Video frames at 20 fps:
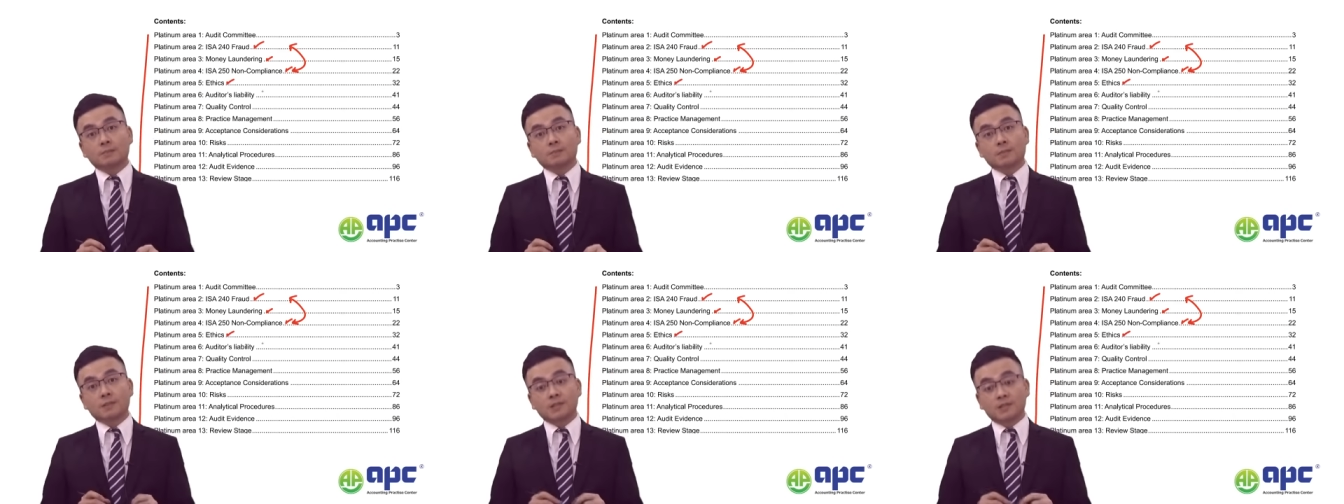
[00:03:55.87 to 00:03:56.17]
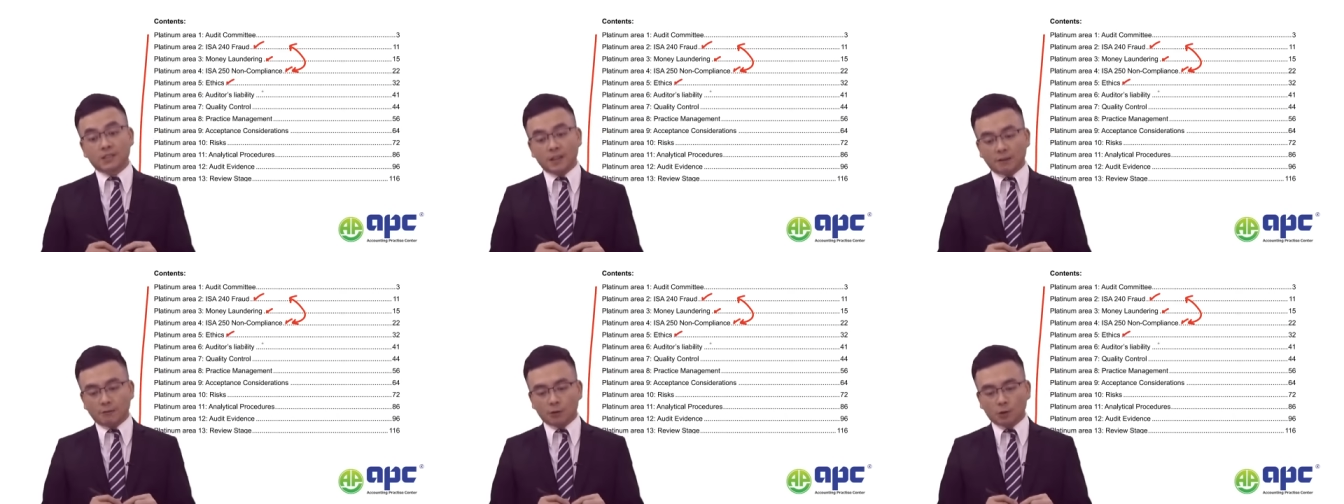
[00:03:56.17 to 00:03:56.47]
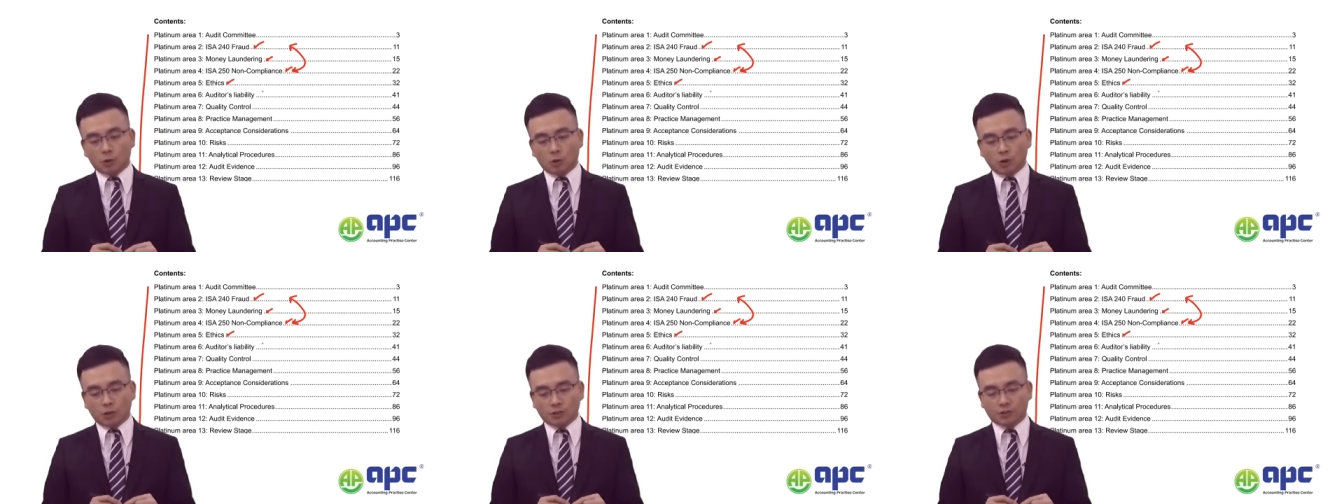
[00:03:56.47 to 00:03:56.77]
several
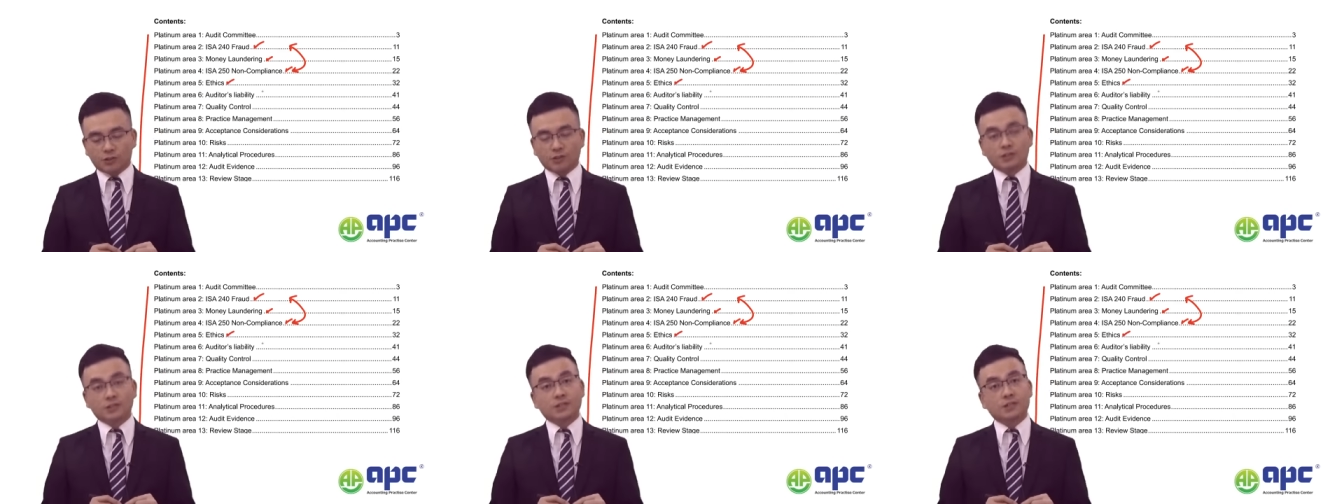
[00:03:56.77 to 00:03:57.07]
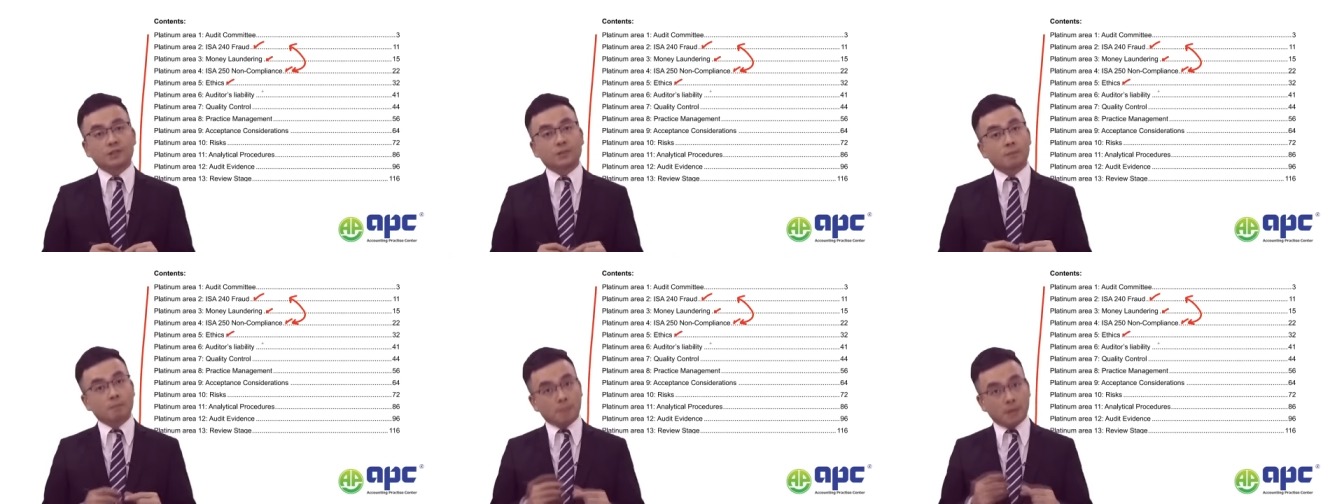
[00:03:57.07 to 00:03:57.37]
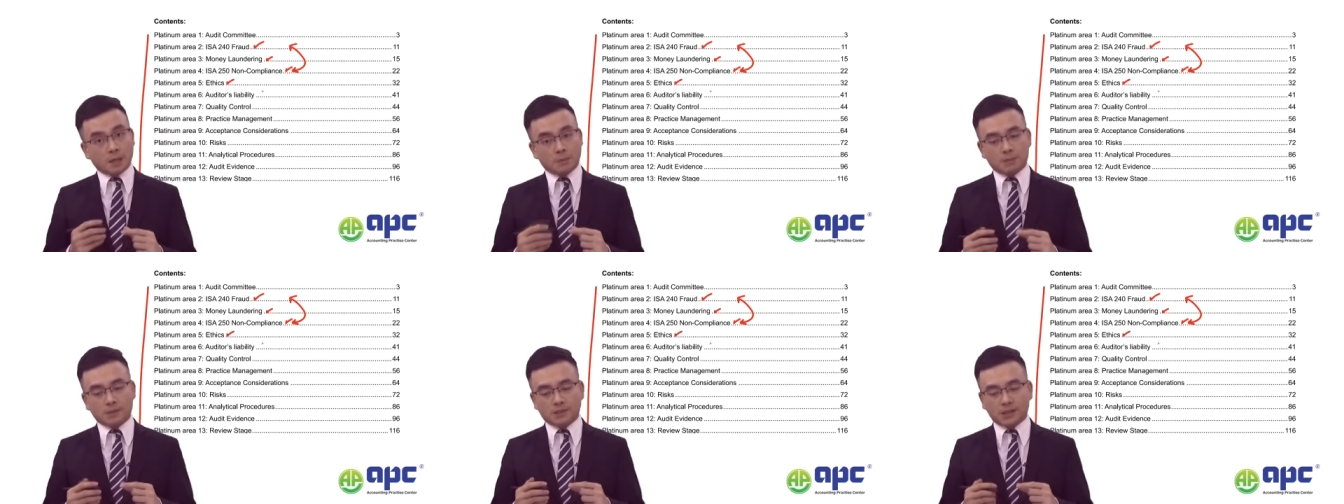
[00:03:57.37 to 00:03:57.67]
questions
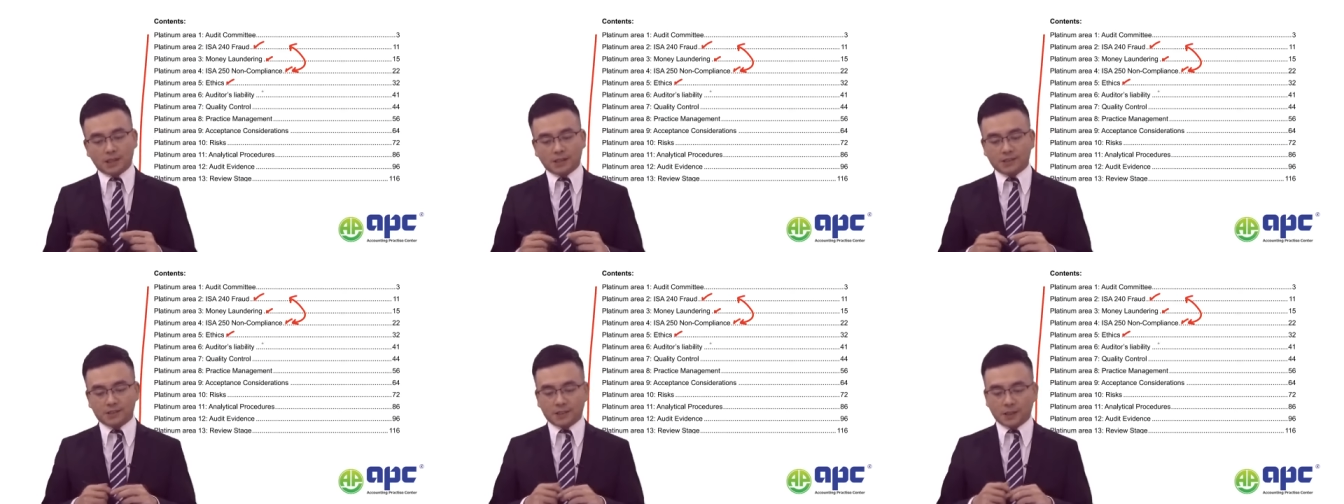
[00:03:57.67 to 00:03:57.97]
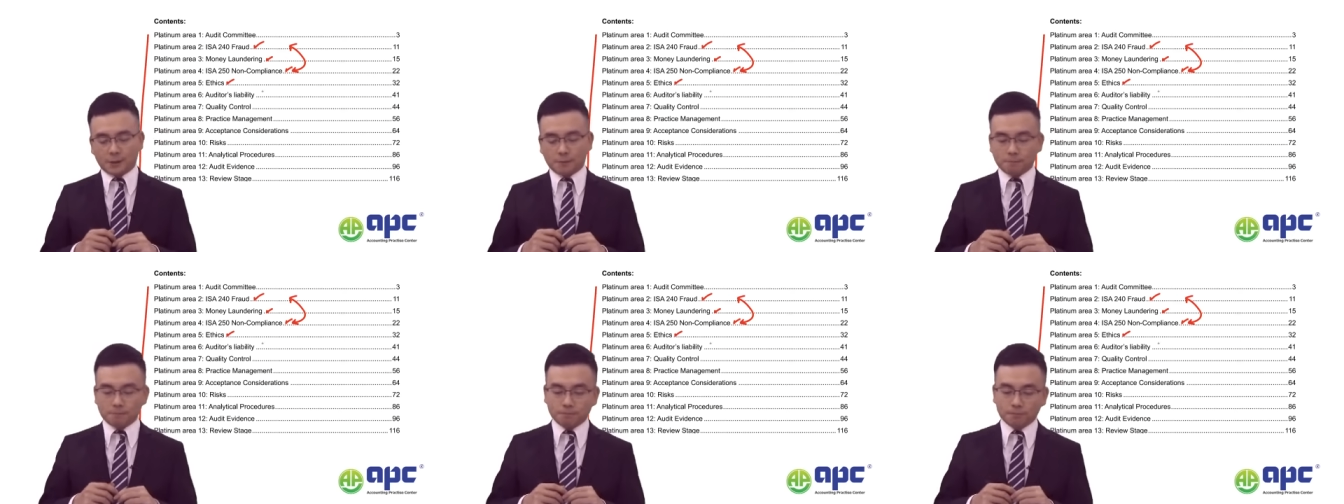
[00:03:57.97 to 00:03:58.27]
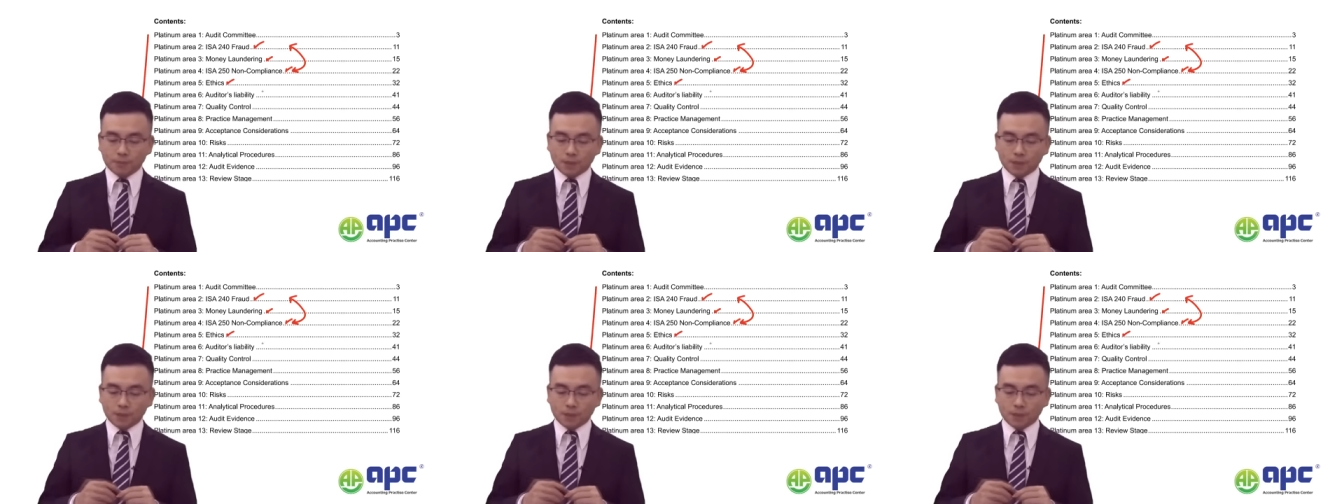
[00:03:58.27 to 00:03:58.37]
may be tested.